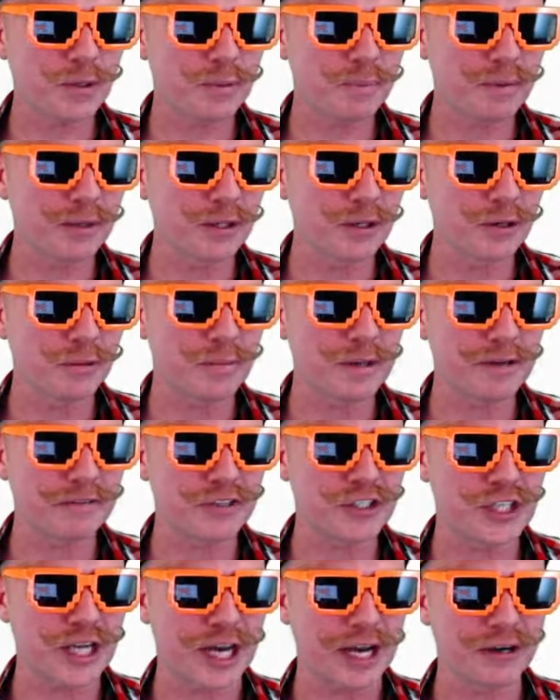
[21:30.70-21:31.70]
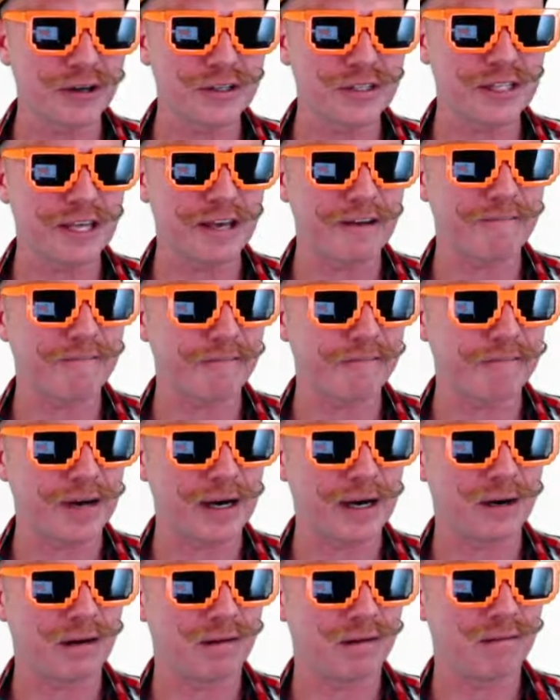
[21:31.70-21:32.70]
a little bit of shadows there for
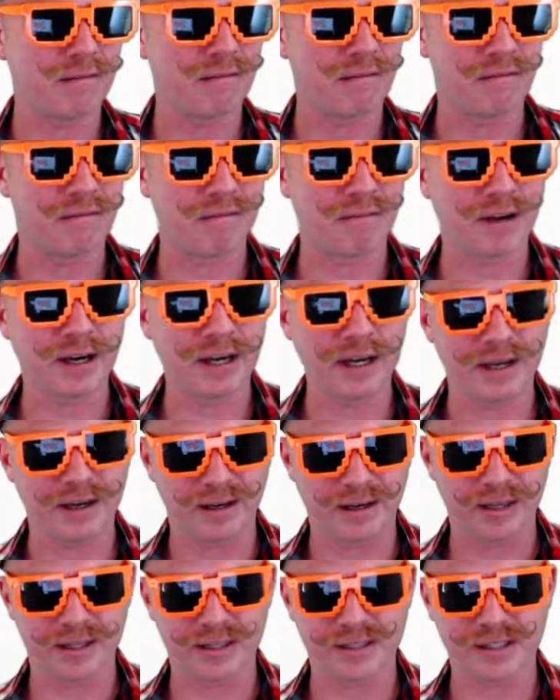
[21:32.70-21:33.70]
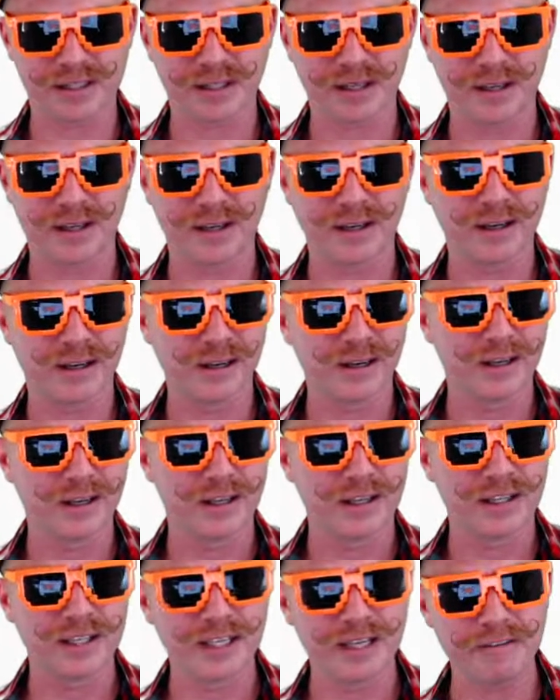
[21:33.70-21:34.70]
fun, right? And it's gonna
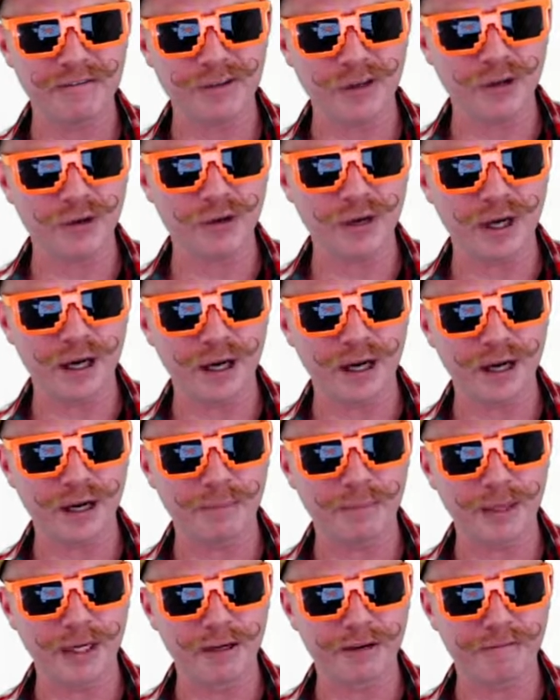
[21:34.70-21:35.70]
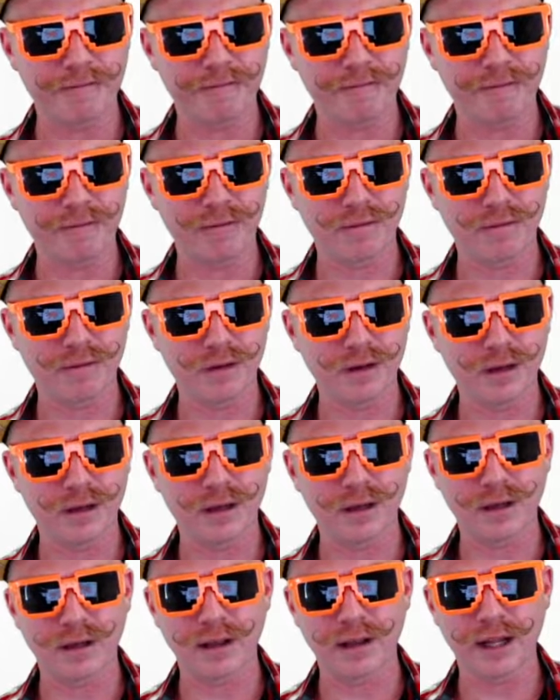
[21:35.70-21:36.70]
give you a bit of,
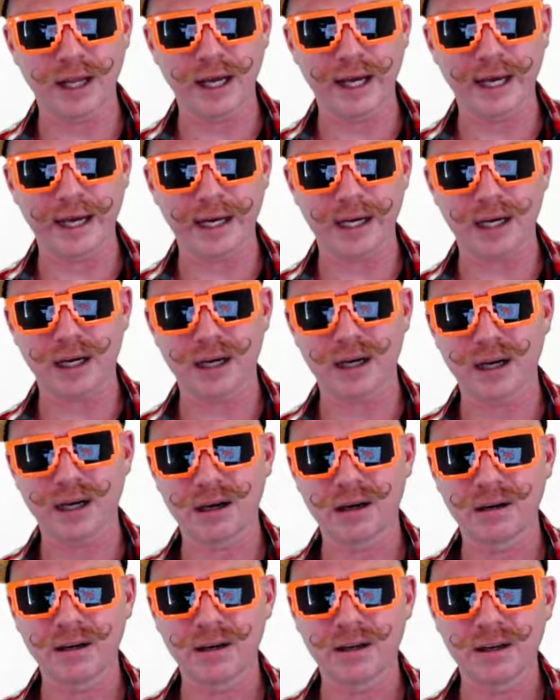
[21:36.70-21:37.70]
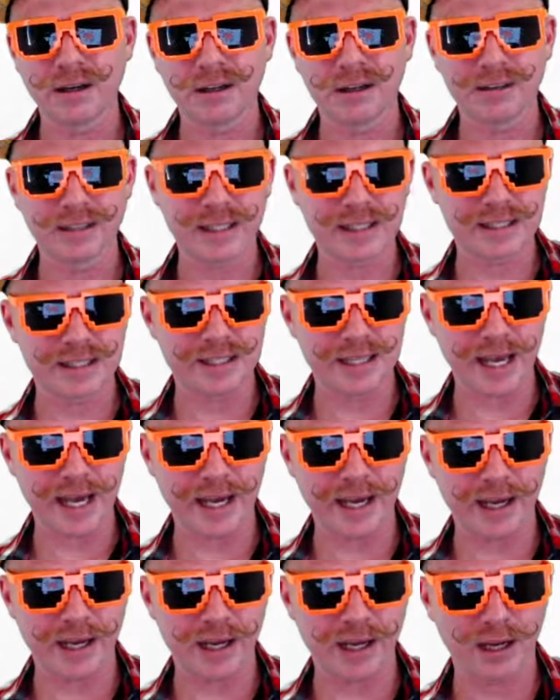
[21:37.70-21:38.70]
like, let's
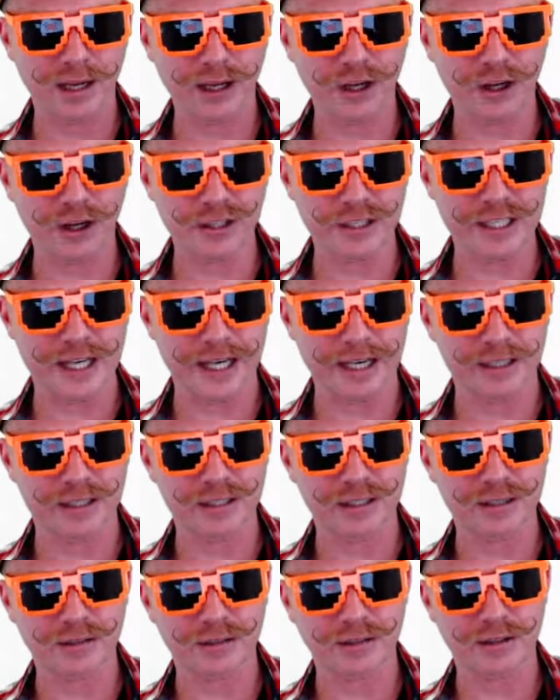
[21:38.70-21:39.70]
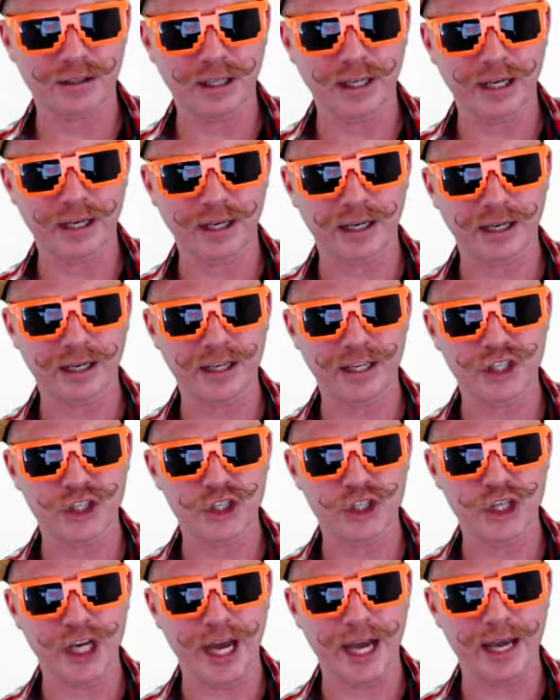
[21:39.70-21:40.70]
say, context. Like, I'm gonna
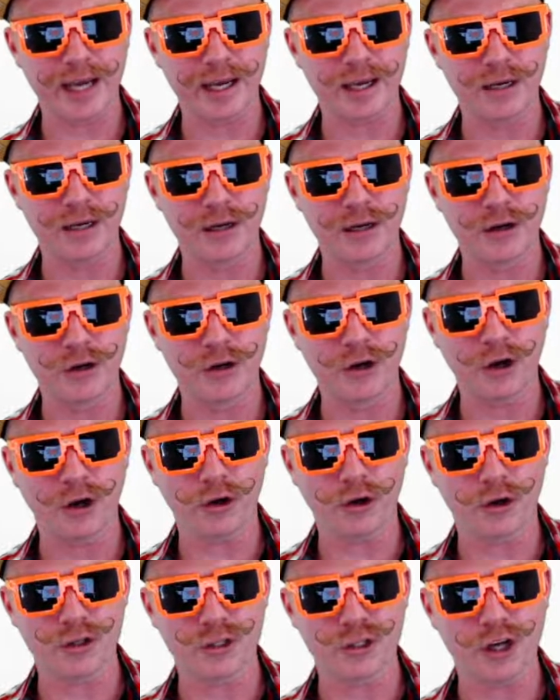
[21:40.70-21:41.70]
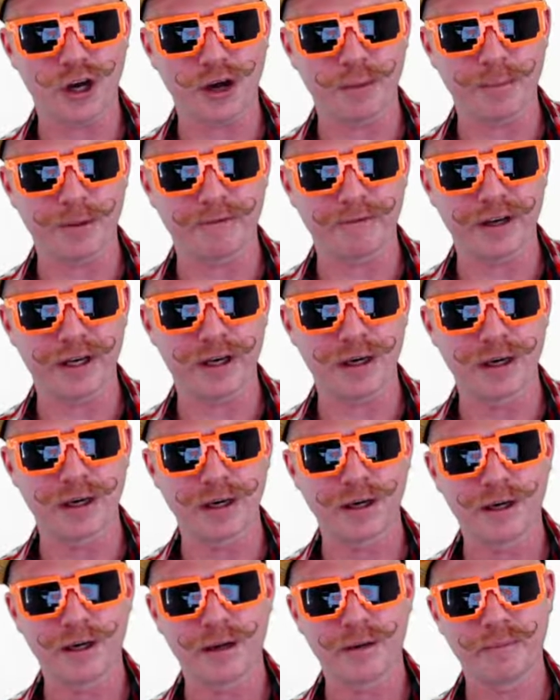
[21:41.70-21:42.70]
shade not on top of it,
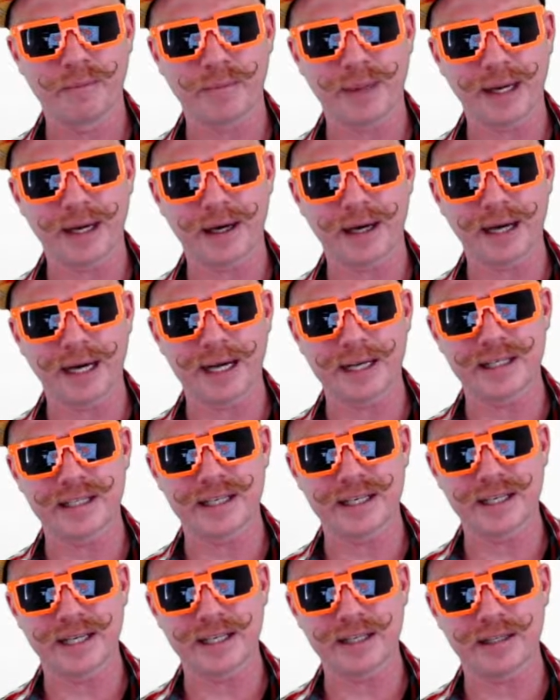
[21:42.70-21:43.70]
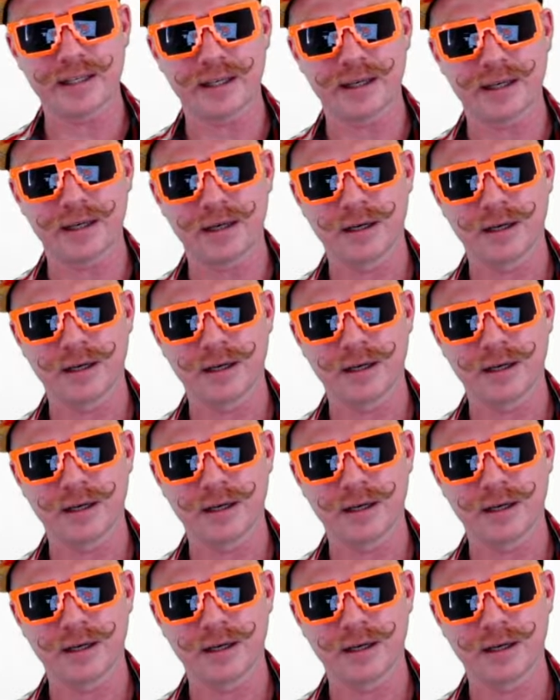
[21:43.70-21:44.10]
but underneath it.